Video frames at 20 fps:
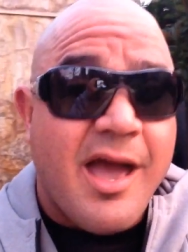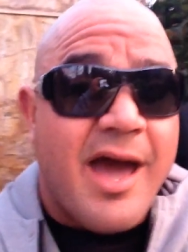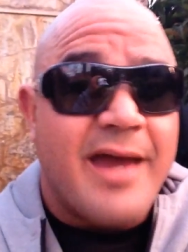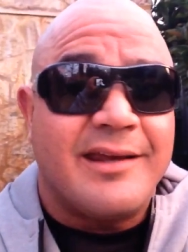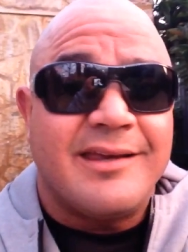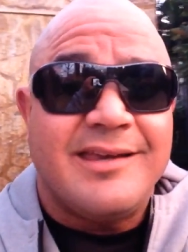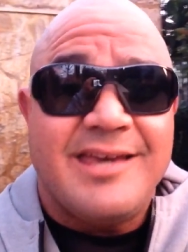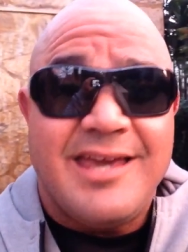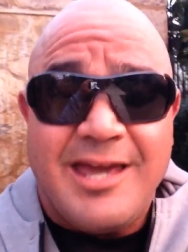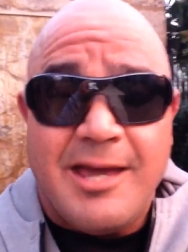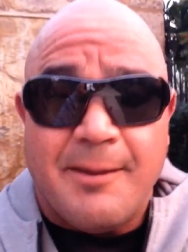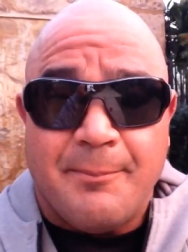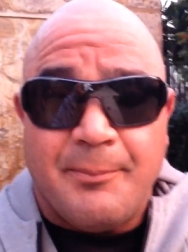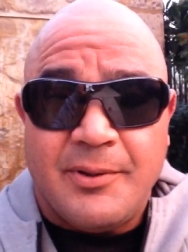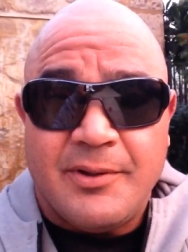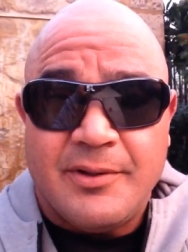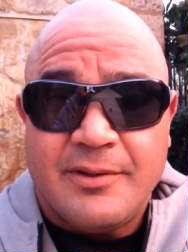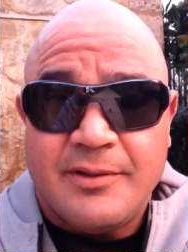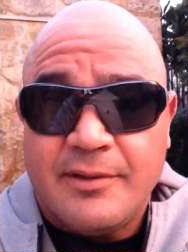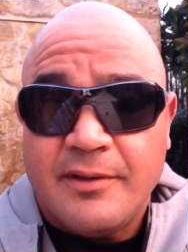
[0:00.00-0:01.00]
how to kip
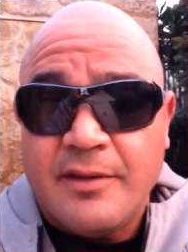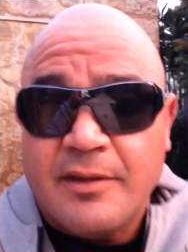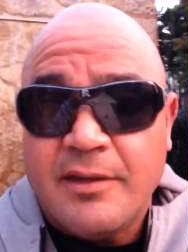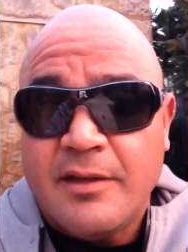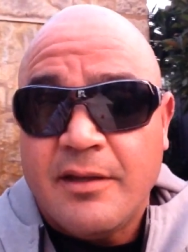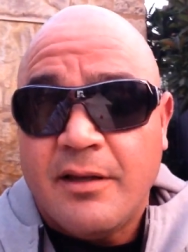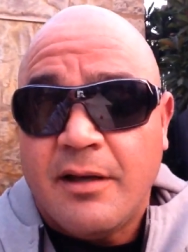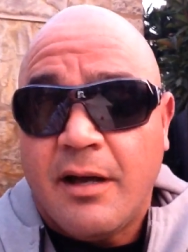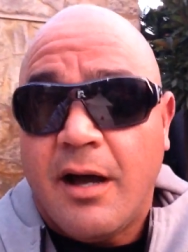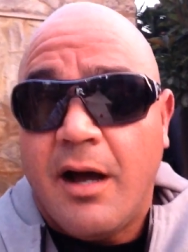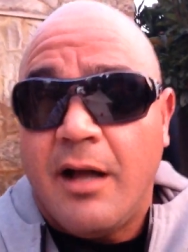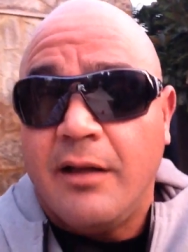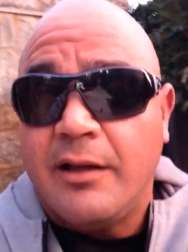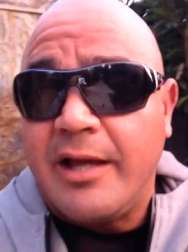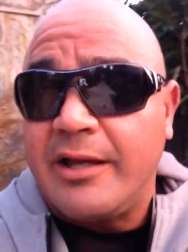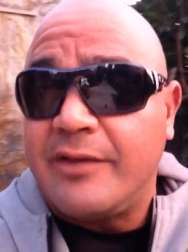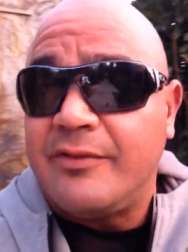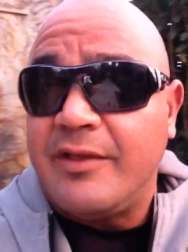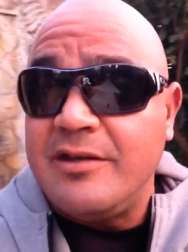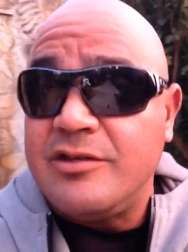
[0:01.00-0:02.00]

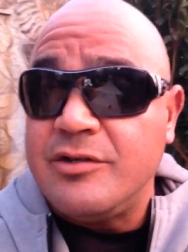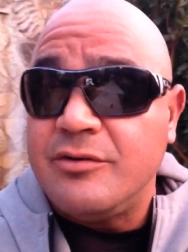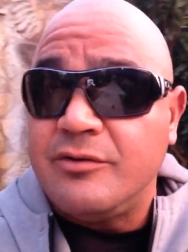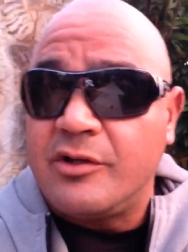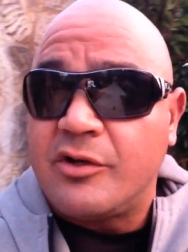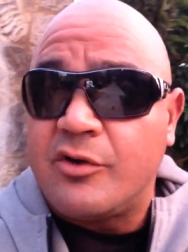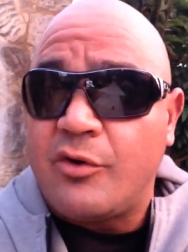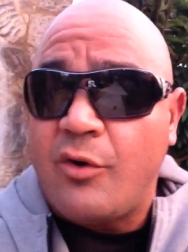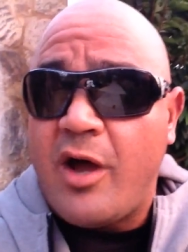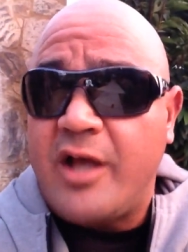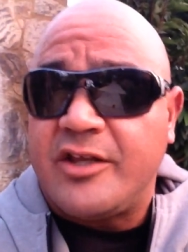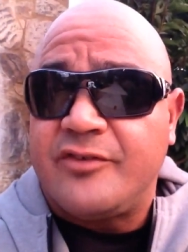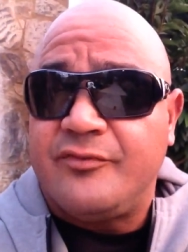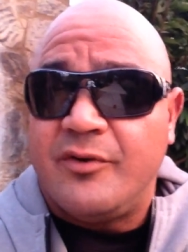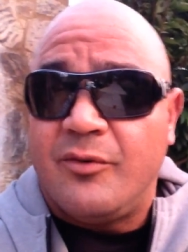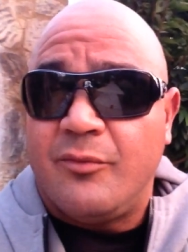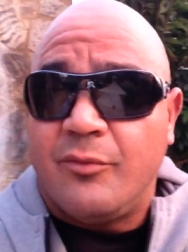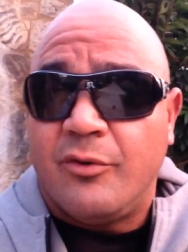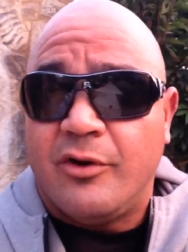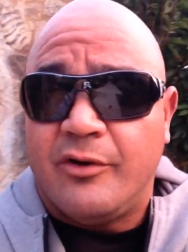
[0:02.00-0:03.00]
like they do in the
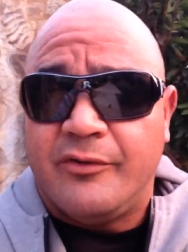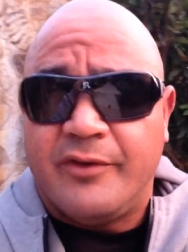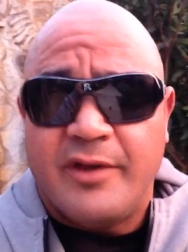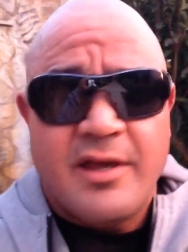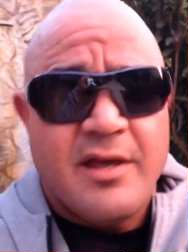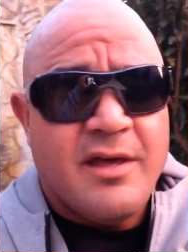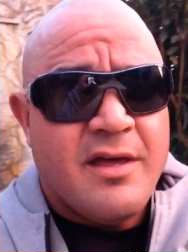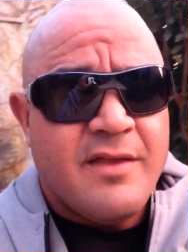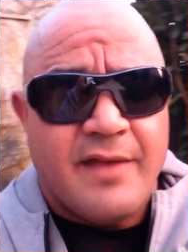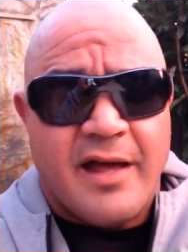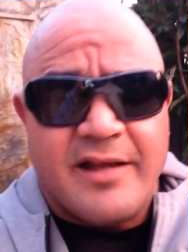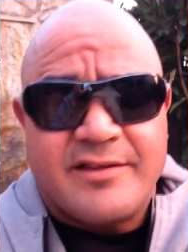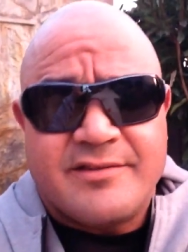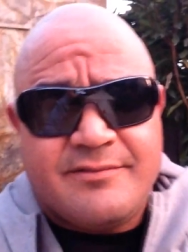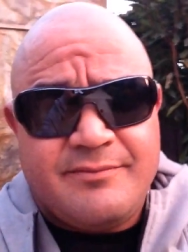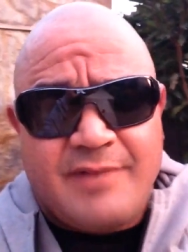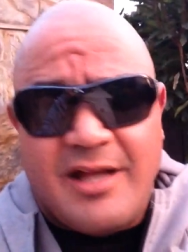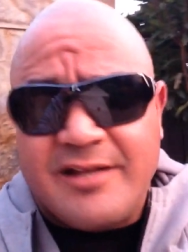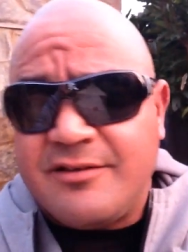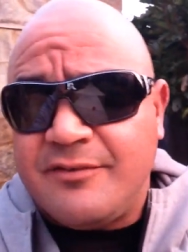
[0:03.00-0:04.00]
CrossFit world.
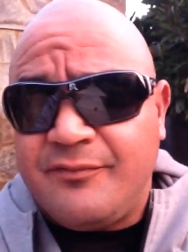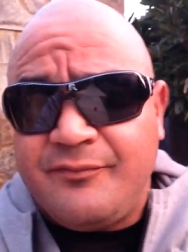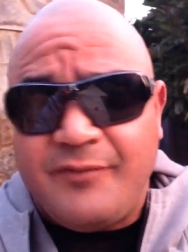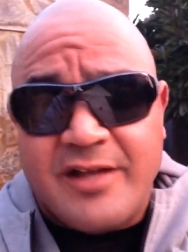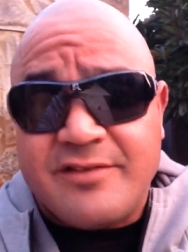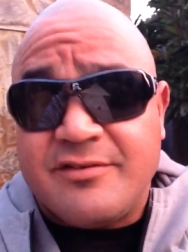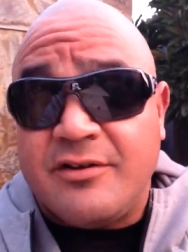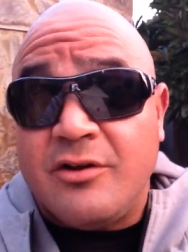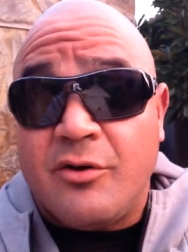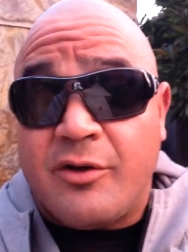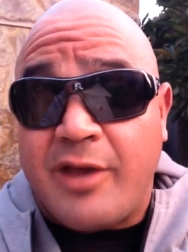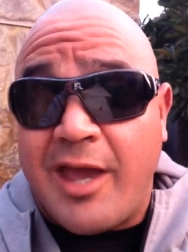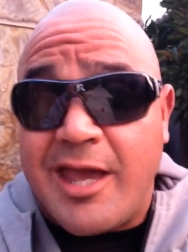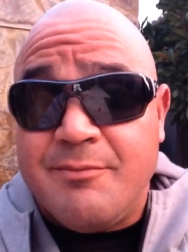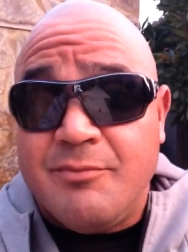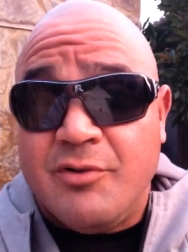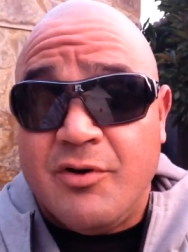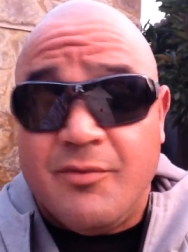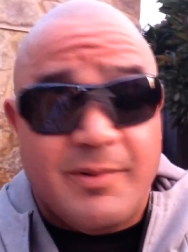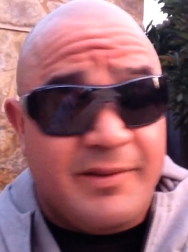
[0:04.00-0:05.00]
That's an okay
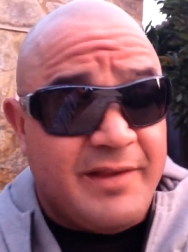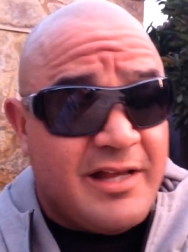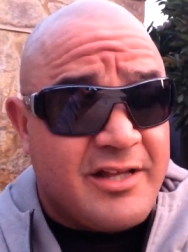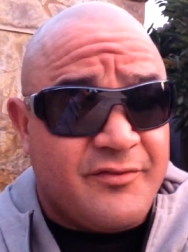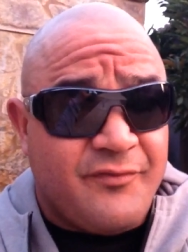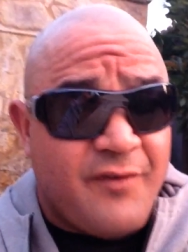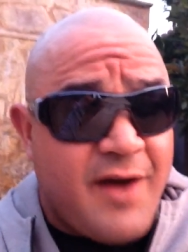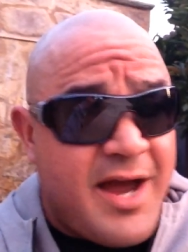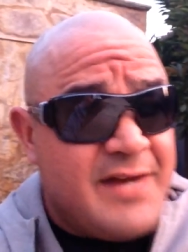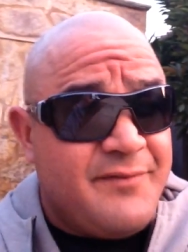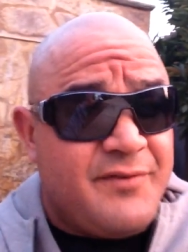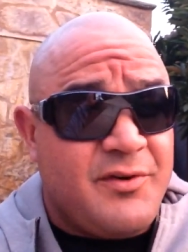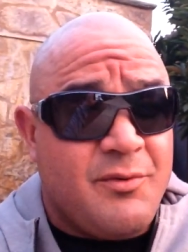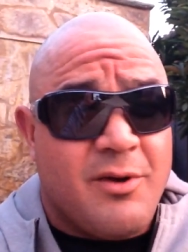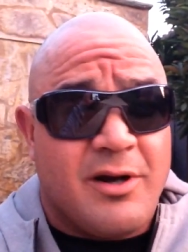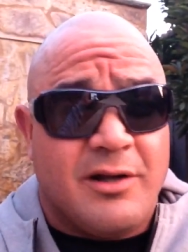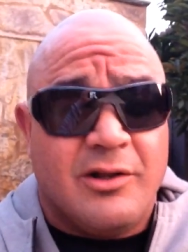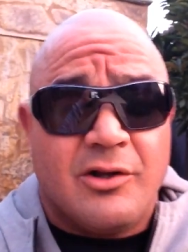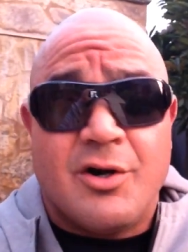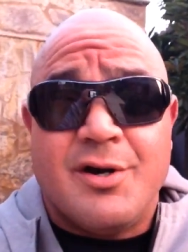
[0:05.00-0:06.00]
movement. That's fine if you
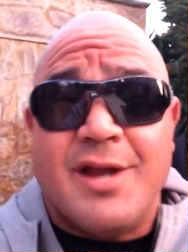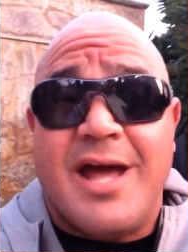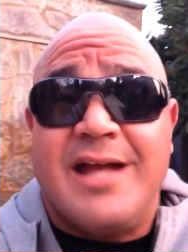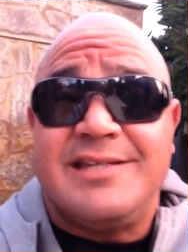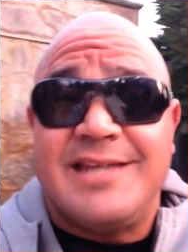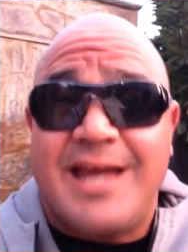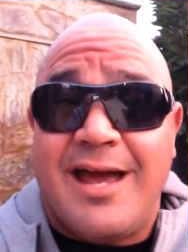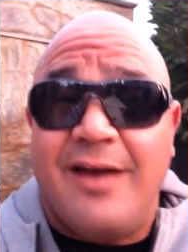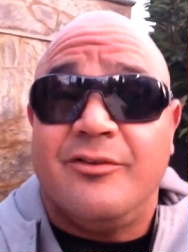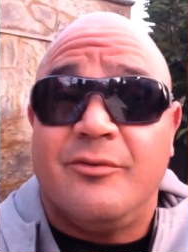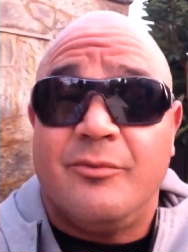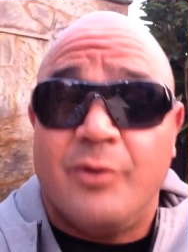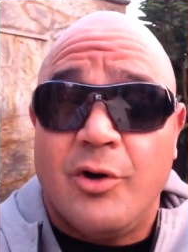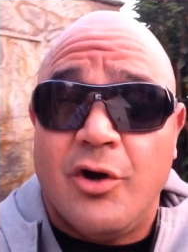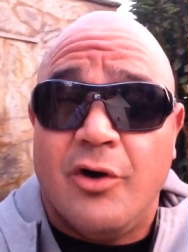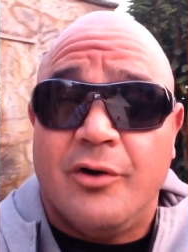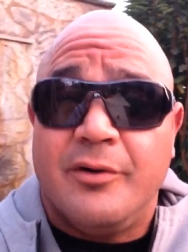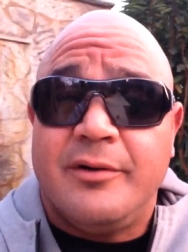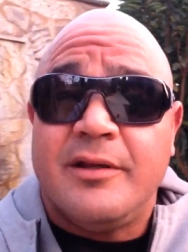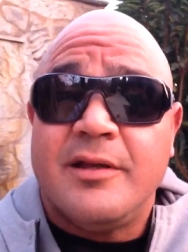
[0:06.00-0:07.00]
want to learn that down the
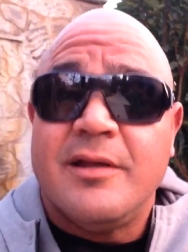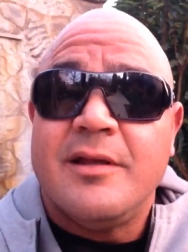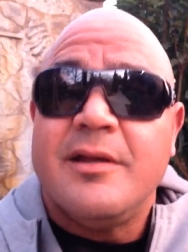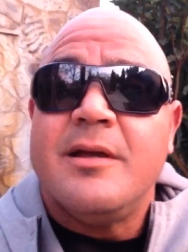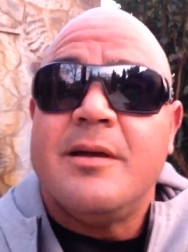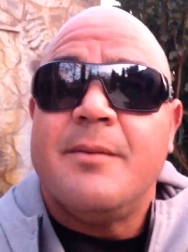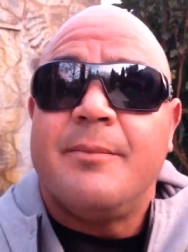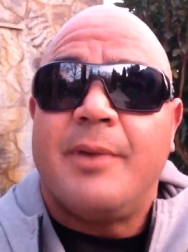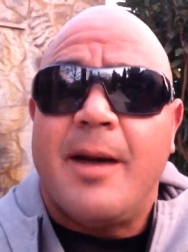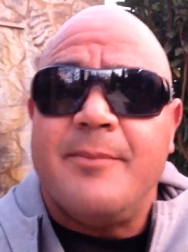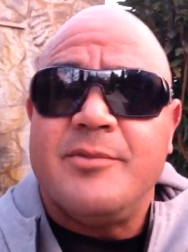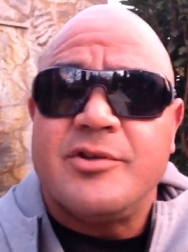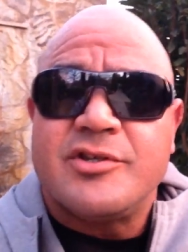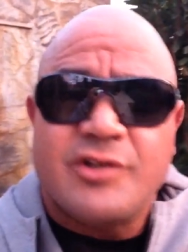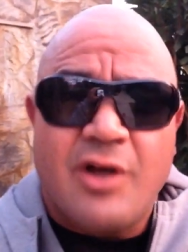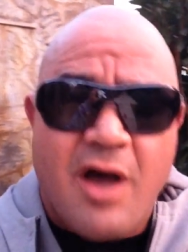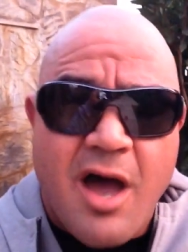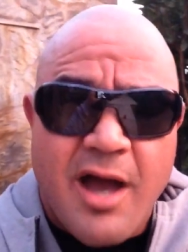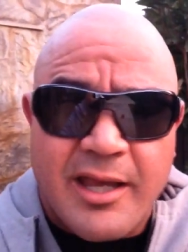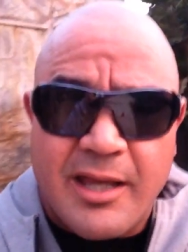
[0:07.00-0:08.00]
road. But I'm just
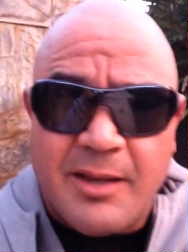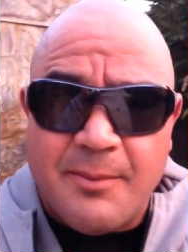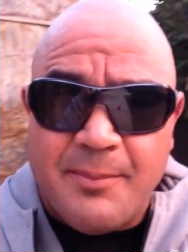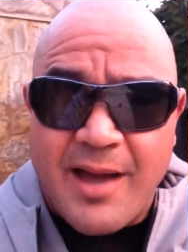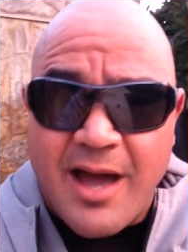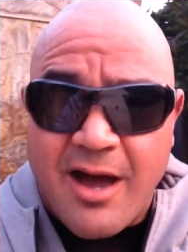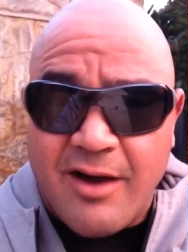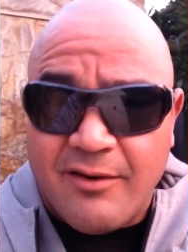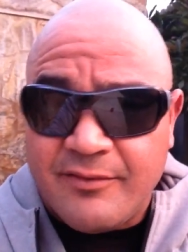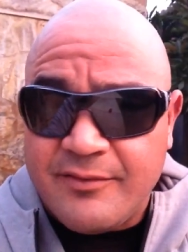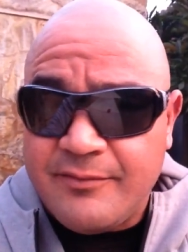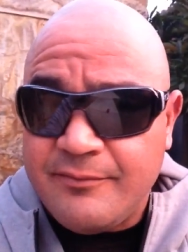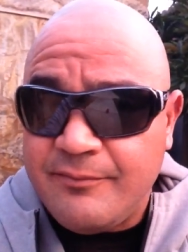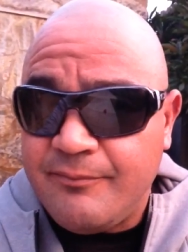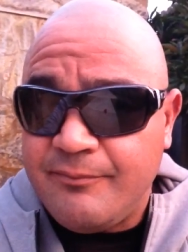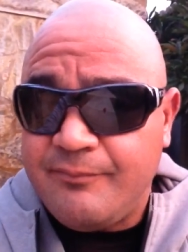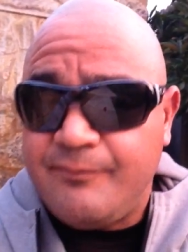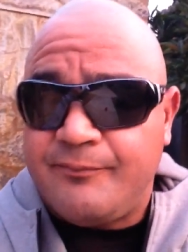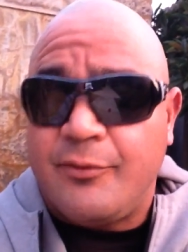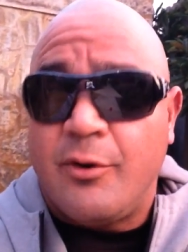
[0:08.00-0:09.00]
talking about
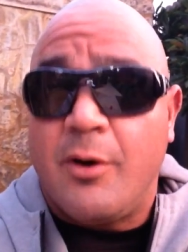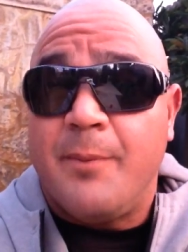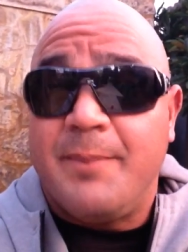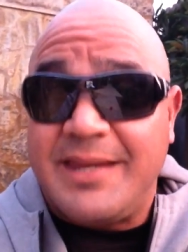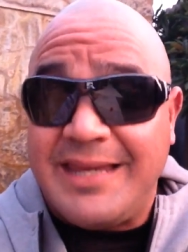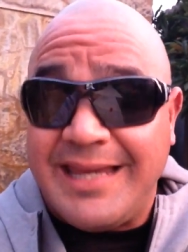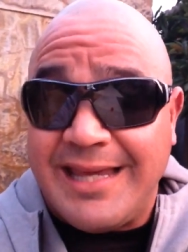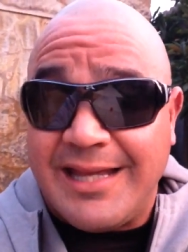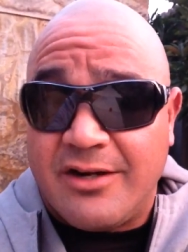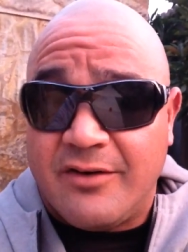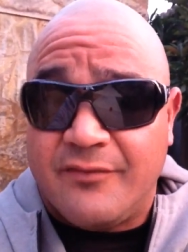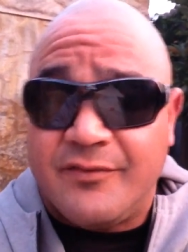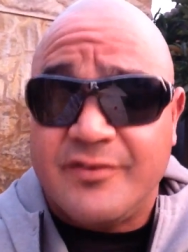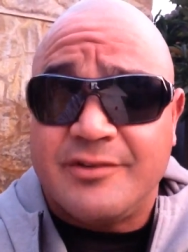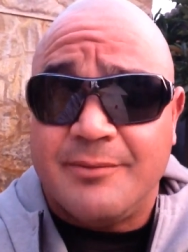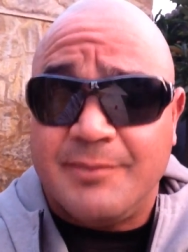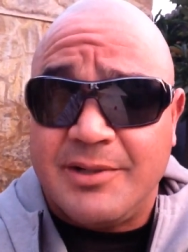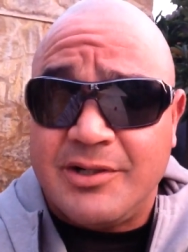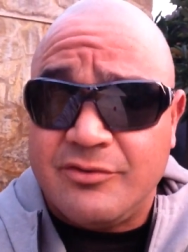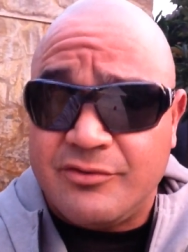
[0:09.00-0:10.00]
for a beginner, for
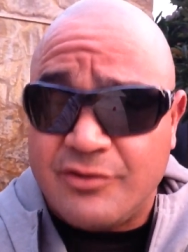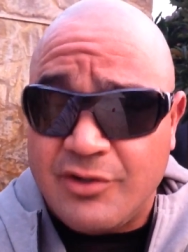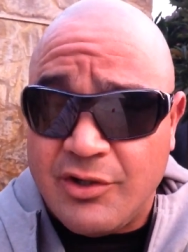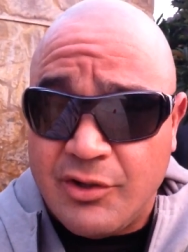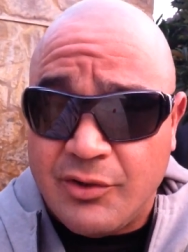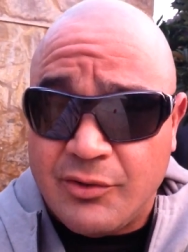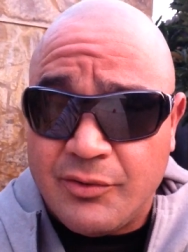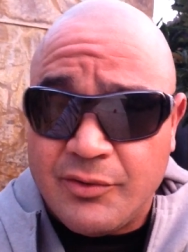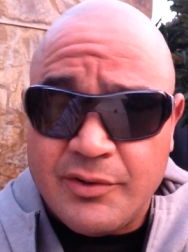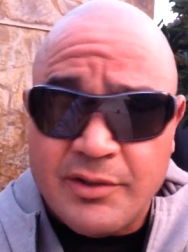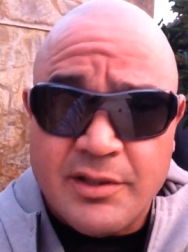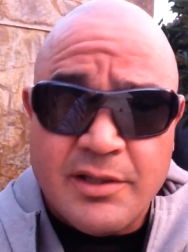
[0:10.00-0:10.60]
someone who's new.